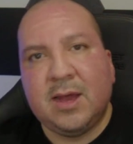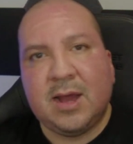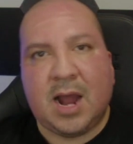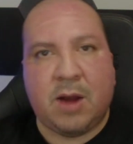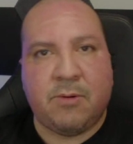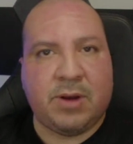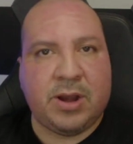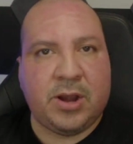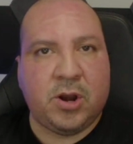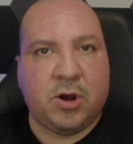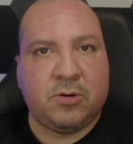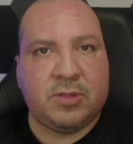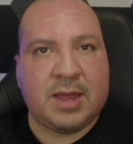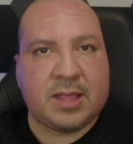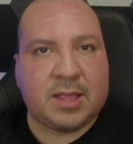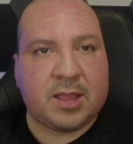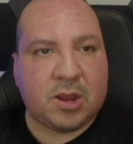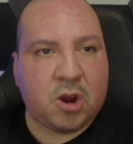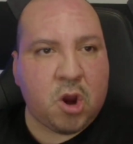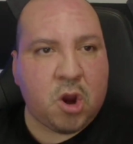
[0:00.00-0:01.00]
I already know
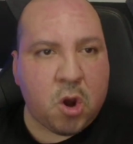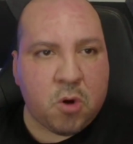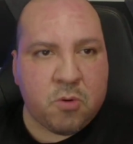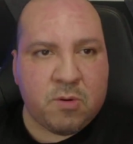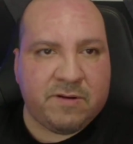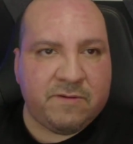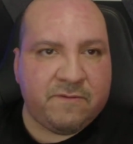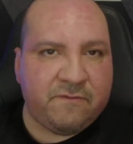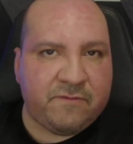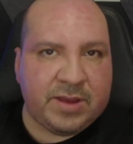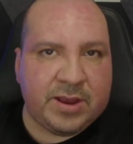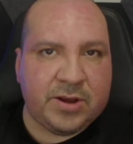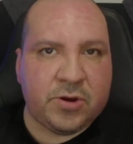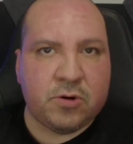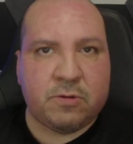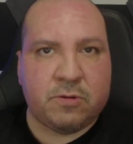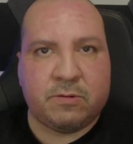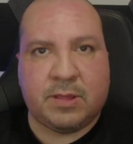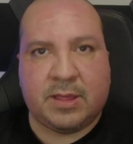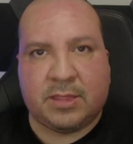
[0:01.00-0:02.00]
that the current
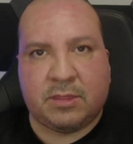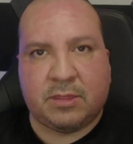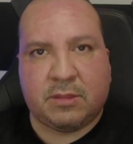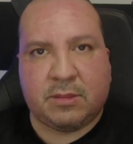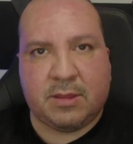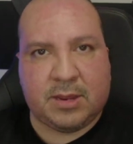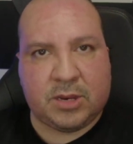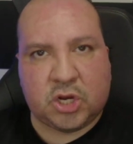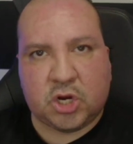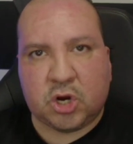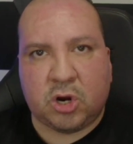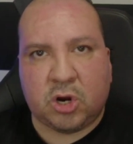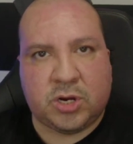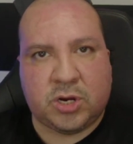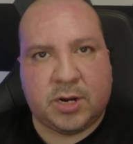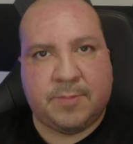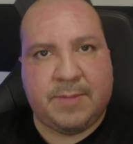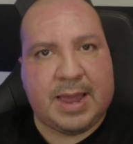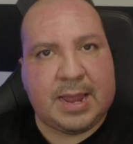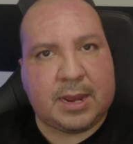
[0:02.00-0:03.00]
vendor is
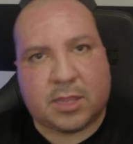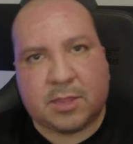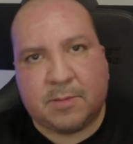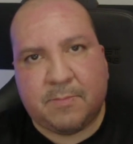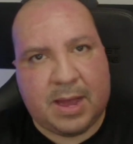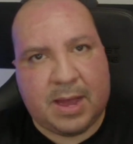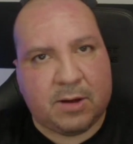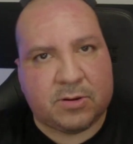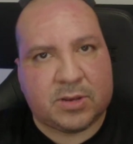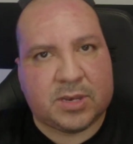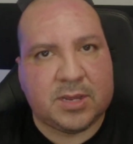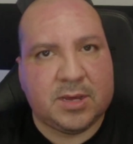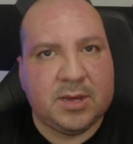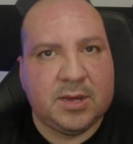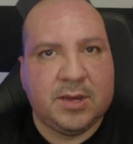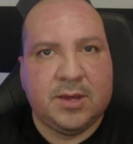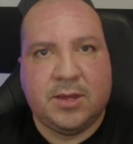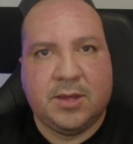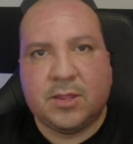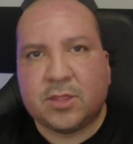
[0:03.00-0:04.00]
charging up X amount.
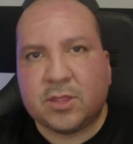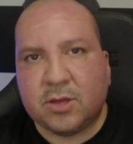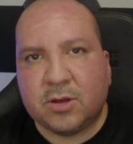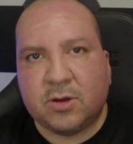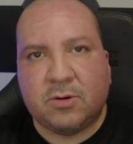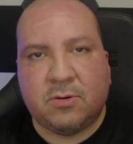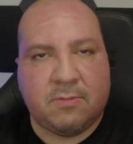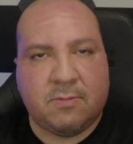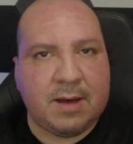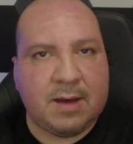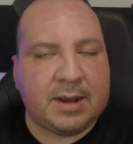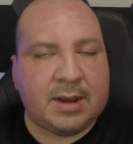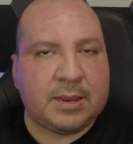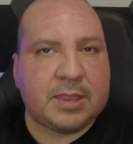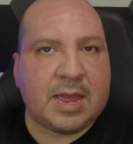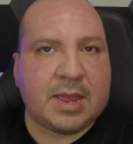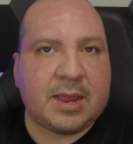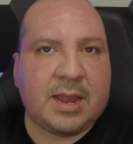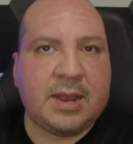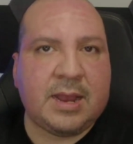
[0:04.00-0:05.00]
So at least
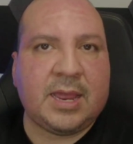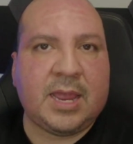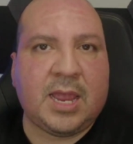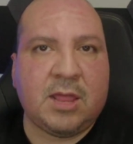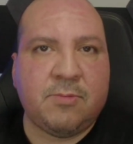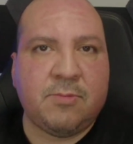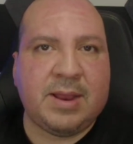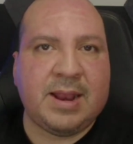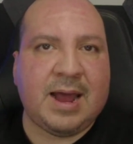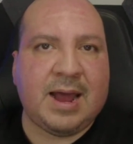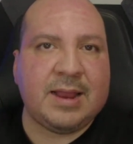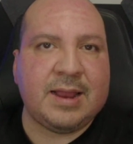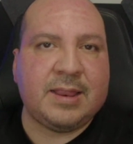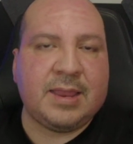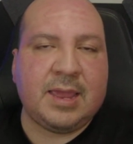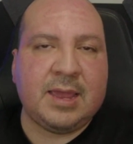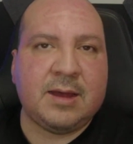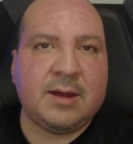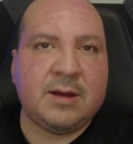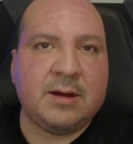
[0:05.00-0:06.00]
that kind of gives me an
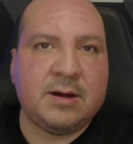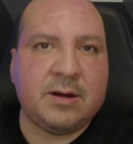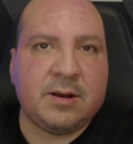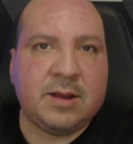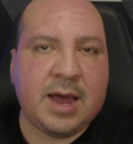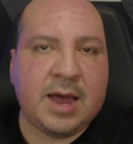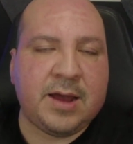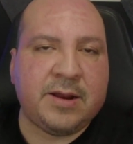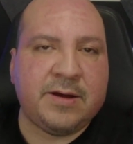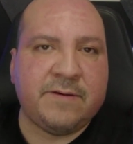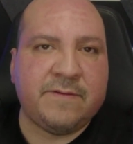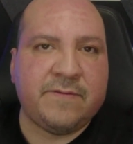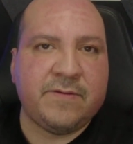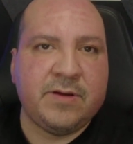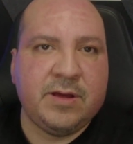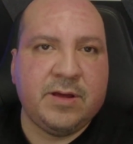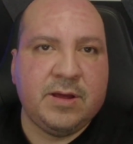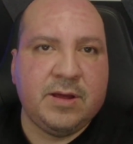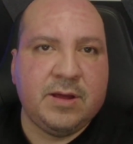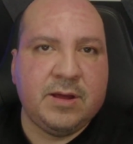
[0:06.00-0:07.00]
idea on how
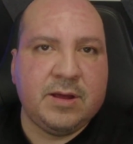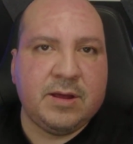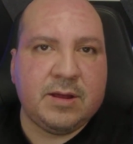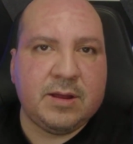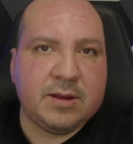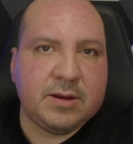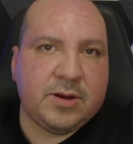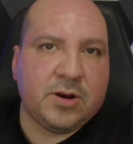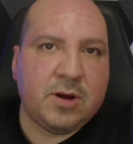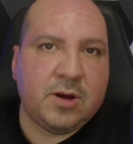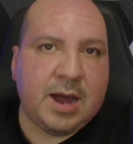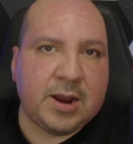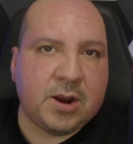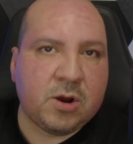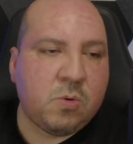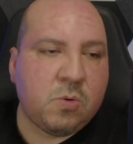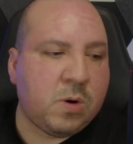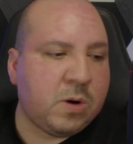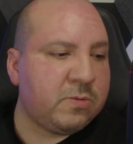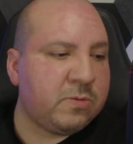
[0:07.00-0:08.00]
to
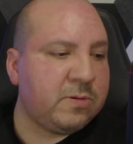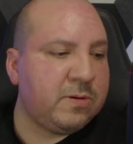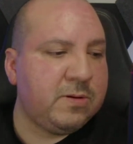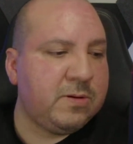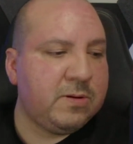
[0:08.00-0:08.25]
quote.